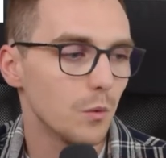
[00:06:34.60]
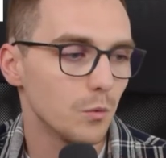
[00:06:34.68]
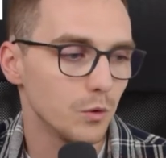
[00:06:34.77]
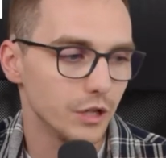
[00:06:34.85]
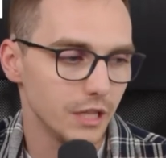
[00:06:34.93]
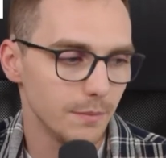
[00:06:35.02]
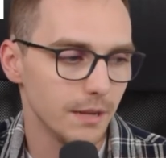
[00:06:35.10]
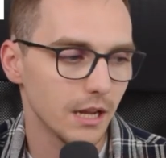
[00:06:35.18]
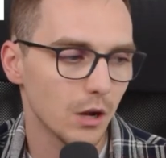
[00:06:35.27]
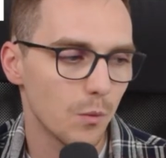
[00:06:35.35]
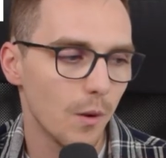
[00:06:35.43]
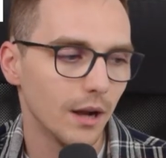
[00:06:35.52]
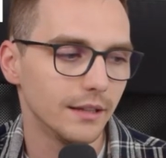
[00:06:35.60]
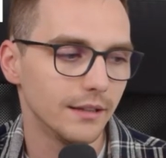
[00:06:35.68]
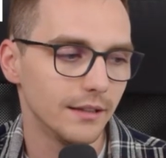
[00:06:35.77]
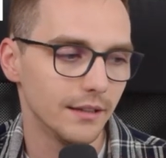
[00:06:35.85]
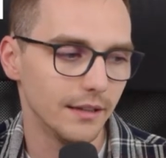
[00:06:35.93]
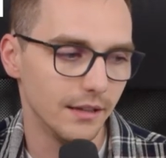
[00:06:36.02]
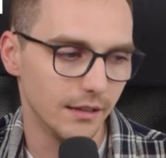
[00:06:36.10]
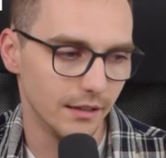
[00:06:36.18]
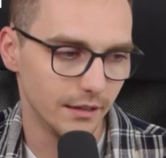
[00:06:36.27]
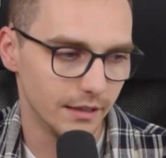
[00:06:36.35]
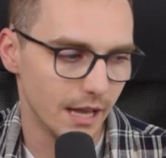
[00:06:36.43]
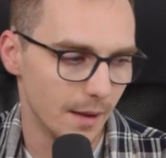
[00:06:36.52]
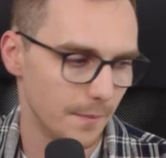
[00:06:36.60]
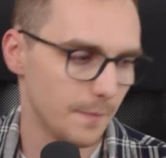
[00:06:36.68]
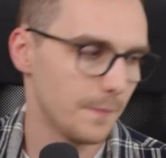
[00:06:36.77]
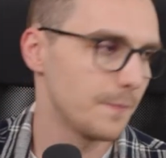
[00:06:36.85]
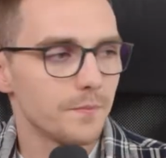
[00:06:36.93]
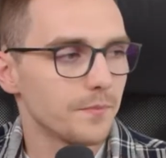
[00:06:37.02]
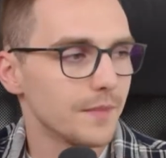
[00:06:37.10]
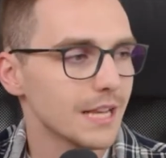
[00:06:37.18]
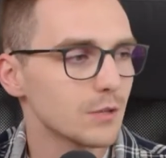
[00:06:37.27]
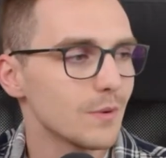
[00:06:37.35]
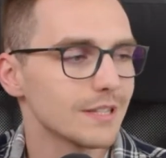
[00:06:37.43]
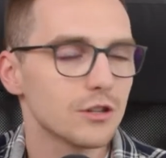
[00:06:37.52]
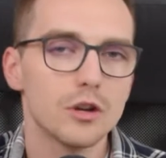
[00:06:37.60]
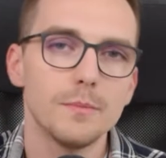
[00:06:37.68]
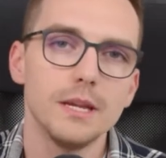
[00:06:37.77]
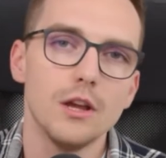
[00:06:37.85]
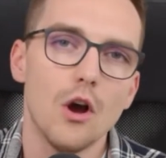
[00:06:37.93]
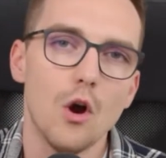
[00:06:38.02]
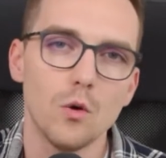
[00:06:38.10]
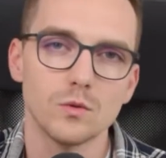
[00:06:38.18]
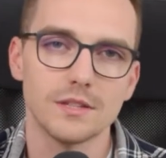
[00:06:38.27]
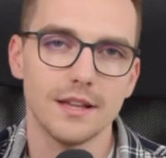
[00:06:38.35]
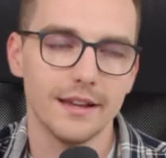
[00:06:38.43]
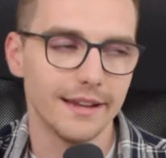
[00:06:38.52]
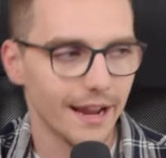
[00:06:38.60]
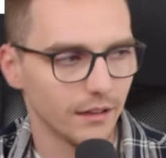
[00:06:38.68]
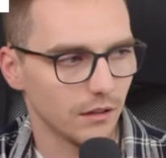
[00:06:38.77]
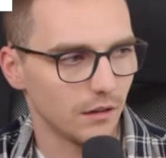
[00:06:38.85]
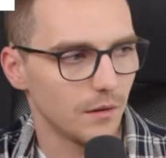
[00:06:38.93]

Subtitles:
redeeming quality in them. Next one's gonna be HostGator.